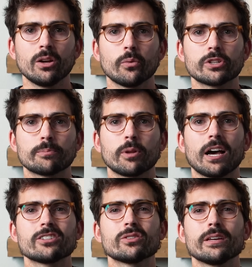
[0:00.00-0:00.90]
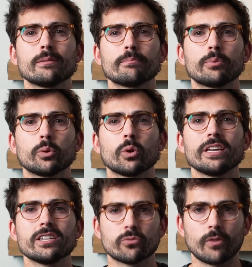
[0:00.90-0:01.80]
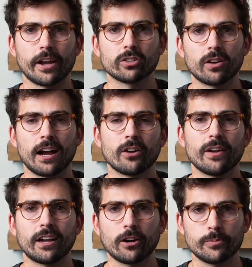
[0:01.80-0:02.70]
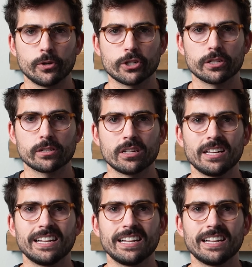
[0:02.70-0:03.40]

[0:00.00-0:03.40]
which apply to the employee's regular IRA contributions,